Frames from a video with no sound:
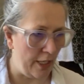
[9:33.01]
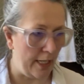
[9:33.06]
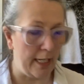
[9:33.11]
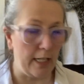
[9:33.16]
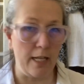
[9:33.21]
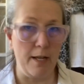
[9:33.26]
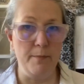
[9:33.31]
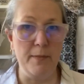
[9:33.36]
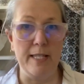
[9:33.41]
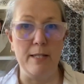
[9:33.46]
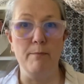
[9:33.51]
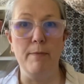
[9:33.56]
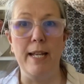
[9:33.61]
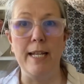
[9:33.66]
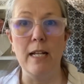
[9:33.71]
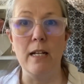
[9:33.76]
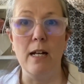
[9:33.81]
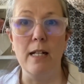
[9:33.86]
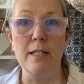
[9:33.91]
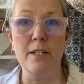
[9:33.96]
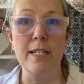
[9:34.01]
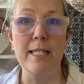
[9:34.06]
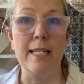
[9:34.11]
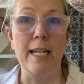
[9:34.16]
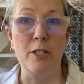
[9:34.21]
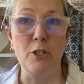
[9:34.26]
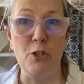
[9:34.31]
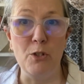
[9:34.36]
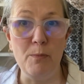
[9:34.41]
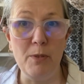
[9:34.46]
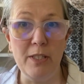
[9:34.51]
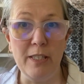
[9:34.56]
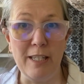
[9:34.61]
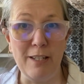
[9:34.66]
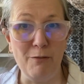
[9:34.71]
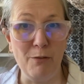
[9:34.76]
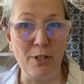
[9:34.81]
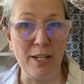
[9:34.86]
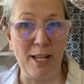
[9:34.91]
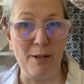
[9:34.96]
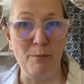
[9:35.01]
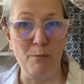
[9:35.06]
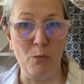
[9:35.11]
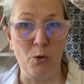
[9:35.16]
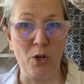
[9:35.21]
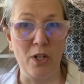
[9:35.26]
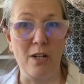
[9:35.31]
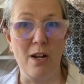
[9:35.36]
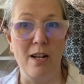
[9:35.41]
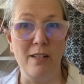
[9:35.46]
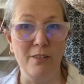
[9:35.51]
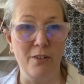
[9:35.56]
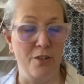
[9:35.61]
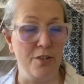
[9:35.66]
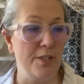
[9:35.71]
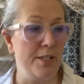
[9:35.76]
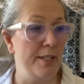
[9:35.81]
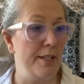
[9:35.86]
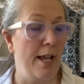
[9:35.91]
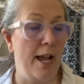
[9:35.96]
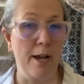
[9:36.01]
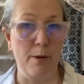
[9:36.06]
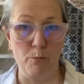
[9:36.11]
And it comes in many colors, and I do believe we're getting more colors,